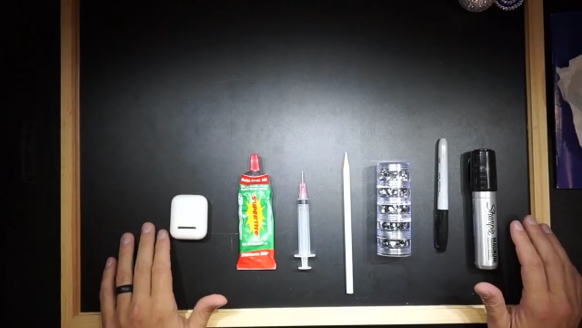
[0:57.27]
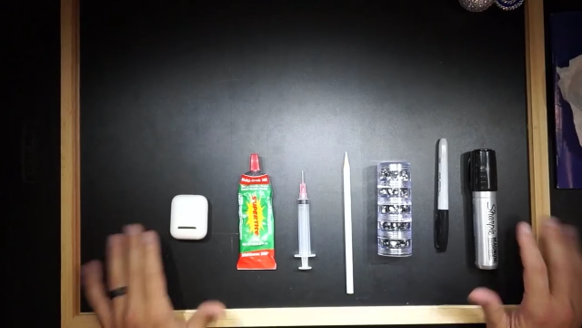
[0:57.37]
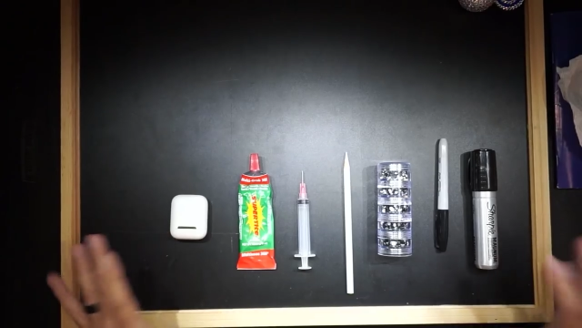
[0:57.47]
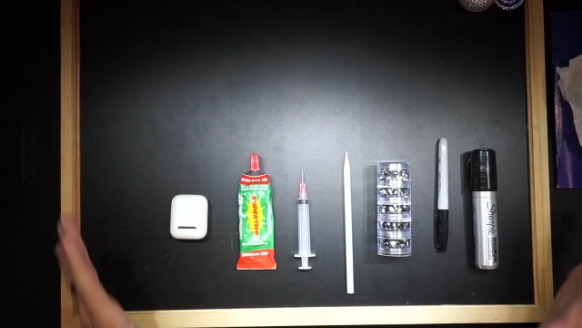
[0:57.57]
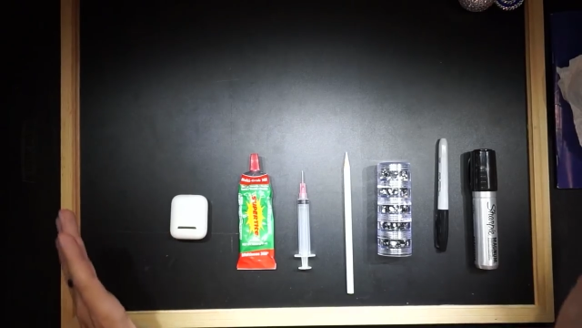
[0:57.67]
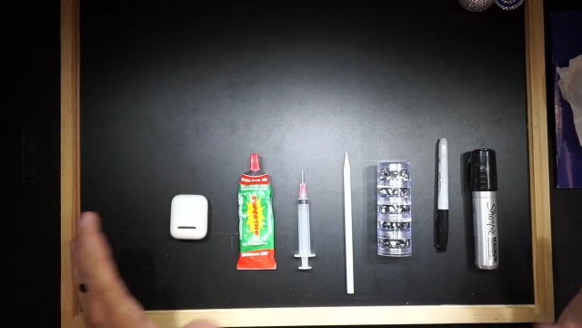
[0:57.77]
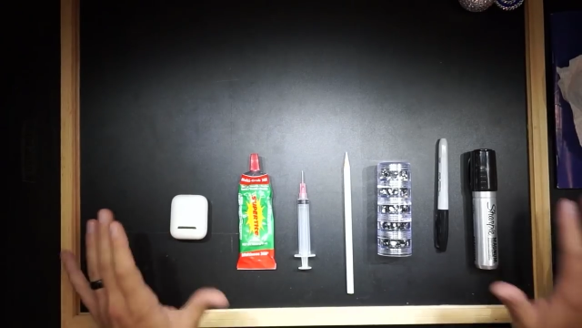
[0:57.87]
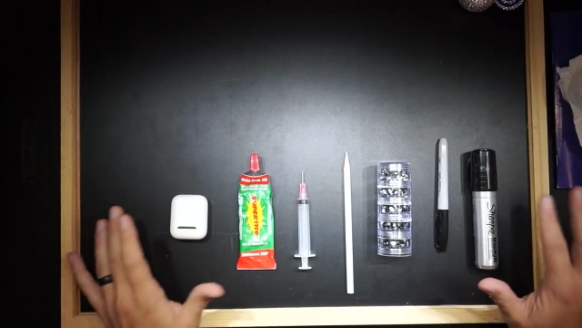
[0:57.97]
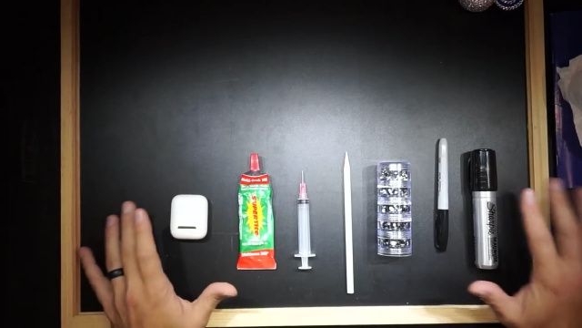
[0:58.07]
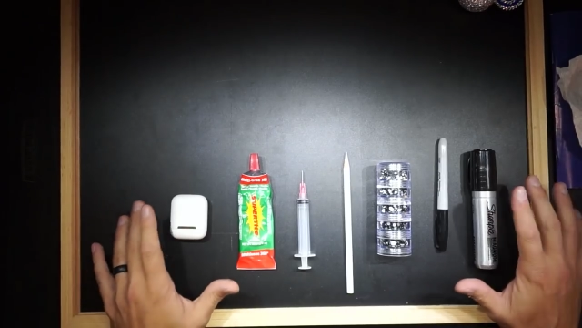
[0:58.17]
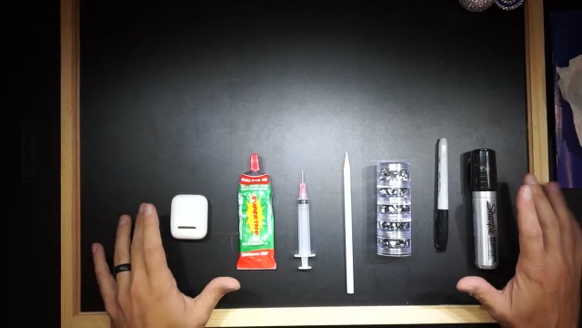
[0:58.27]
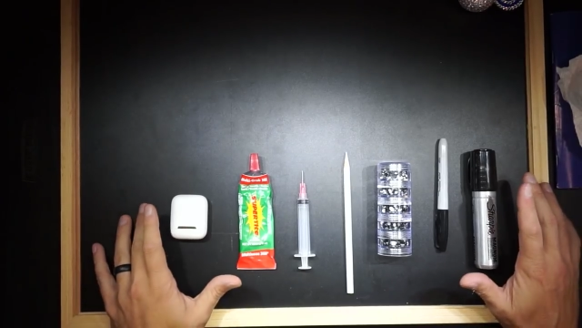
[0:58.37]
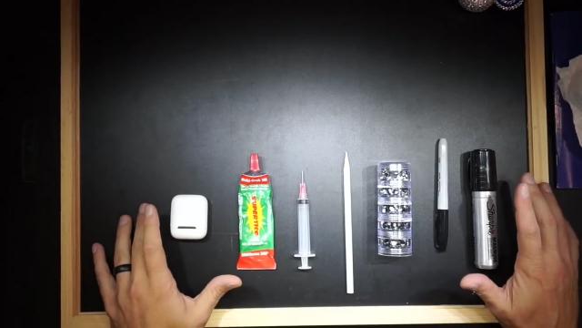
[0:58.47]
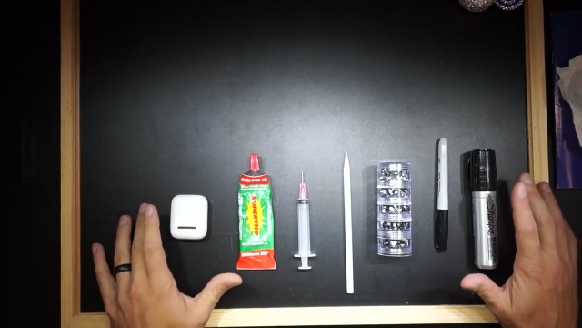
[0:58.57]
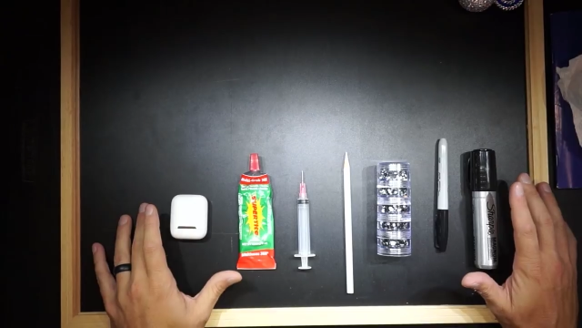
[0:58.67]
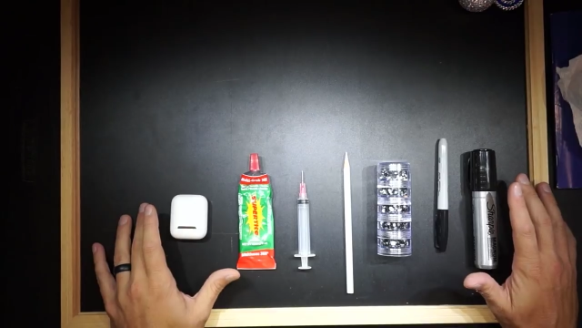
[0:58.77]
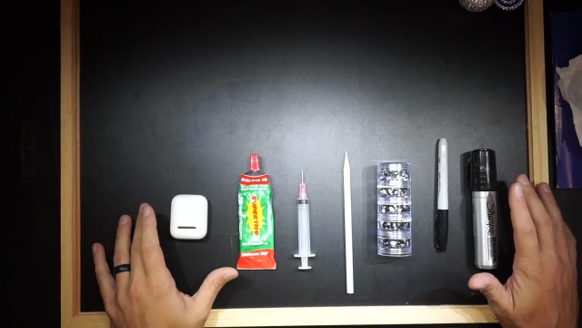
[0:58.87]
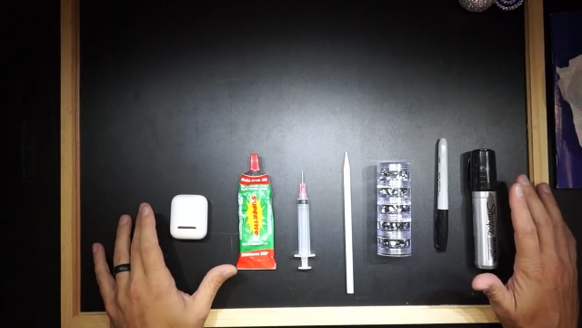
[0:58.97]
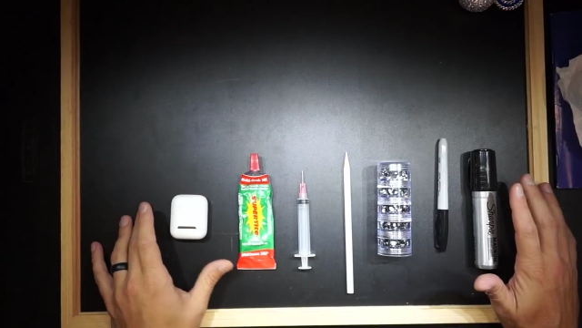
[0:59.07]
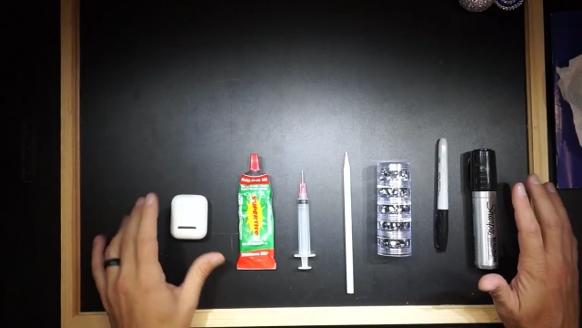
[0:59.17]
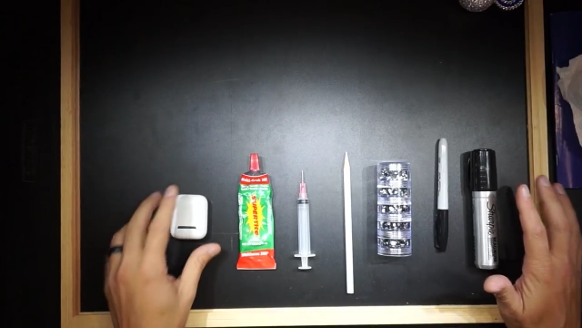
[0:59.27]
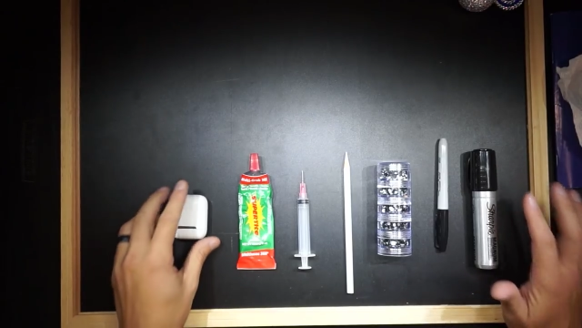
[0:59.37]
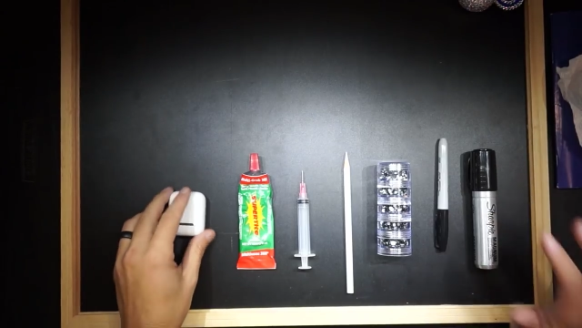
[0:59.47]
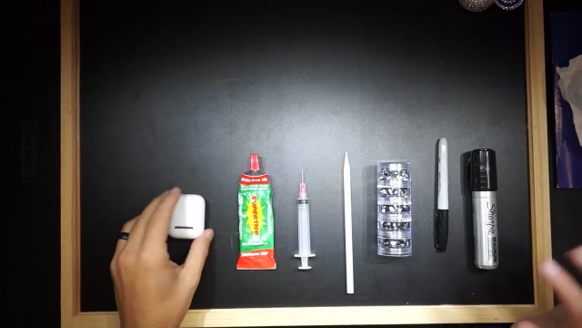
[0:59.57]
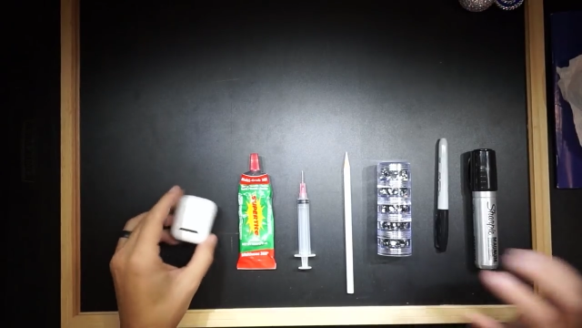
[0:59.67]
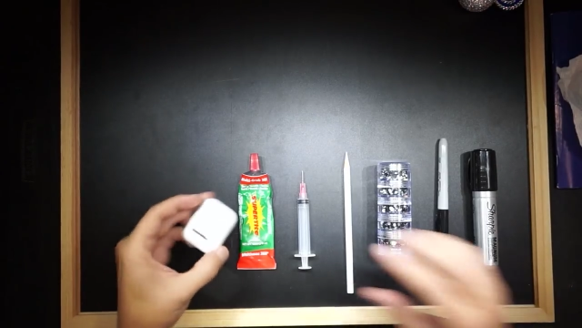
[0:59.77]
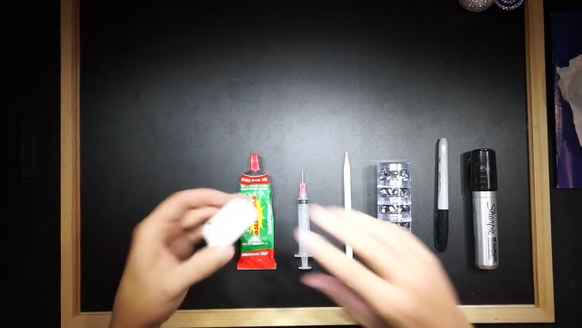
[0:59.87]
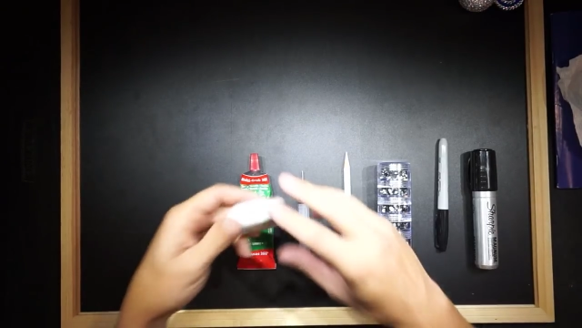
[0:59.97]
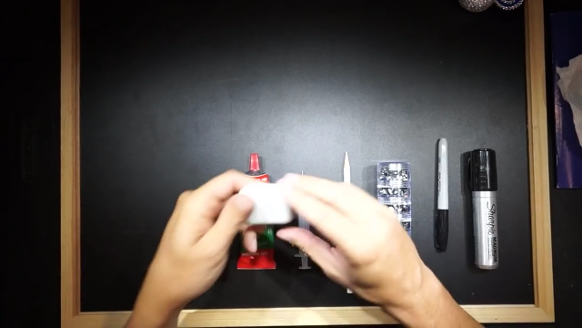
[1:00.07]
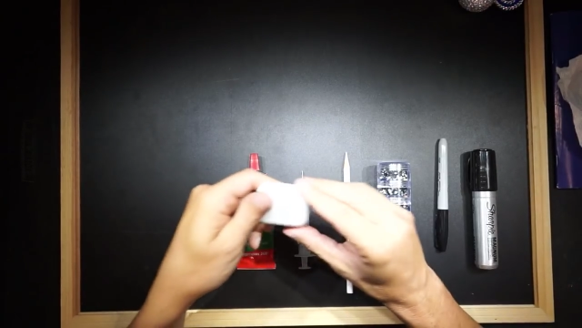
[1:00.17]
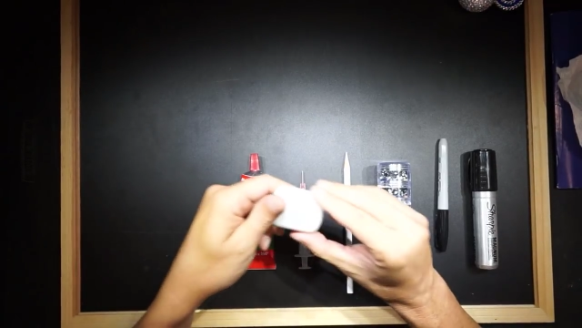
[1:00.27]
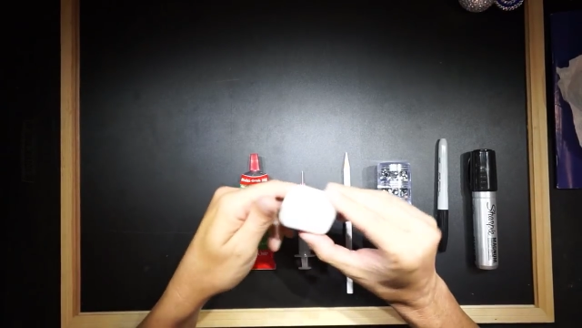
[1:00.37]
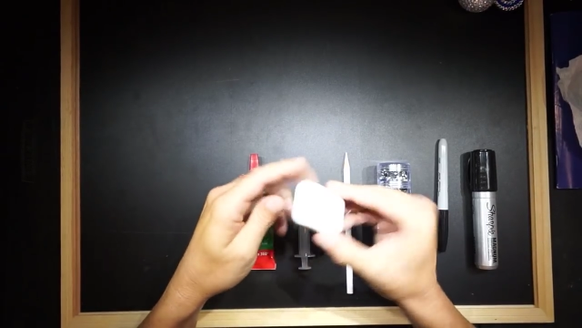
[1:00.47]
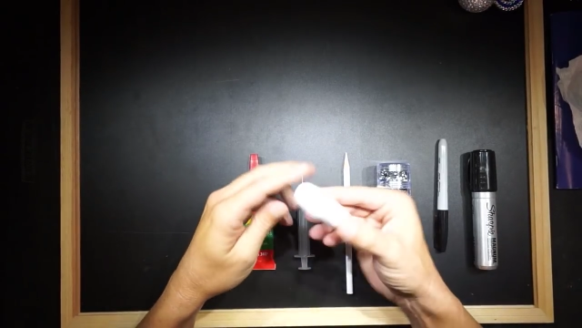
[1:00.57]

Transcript: No face is visible, so there are no lips to read.